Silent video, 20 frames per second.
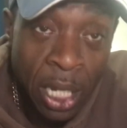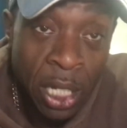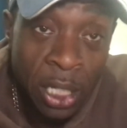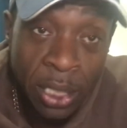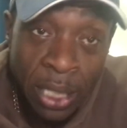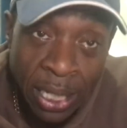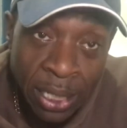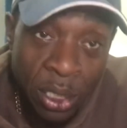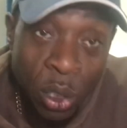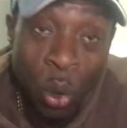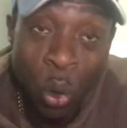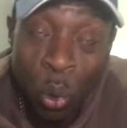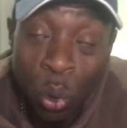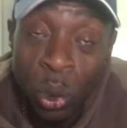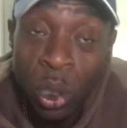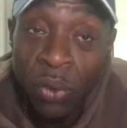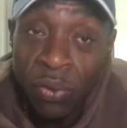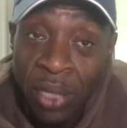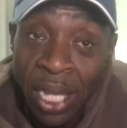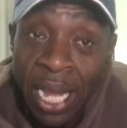then
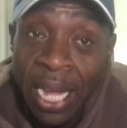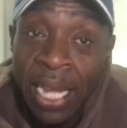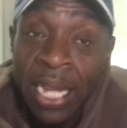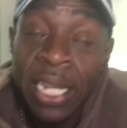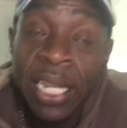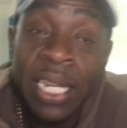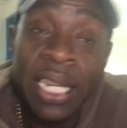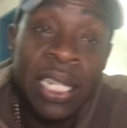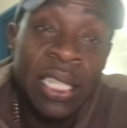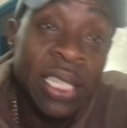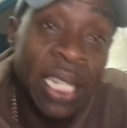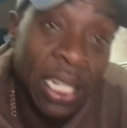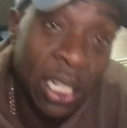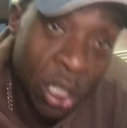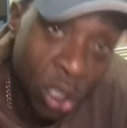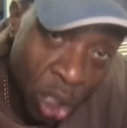all of that is going to